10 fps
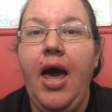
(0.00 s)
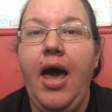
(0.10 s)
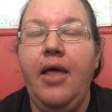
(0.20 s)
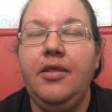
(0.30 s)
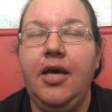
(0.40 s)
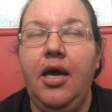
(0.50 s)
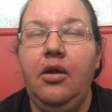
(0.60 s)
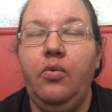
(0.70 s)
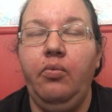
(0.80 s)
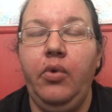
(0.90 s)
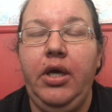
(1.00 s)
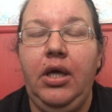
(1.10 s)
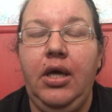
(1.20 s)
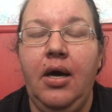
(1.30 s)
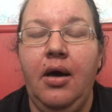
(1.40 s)
and then
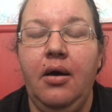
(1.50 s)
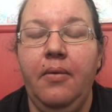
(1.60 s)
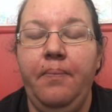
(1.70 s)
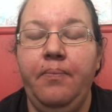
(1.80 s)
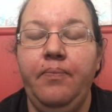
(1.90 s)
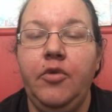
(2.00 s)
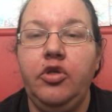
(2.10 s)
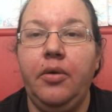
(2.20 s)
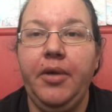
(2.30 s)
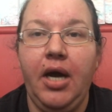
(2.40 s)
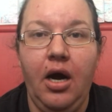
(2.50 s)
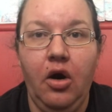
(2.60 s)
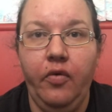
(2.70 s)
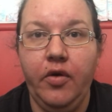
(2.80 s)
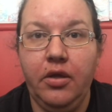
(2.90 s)
we dropped the car
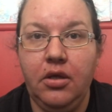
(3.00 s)
off at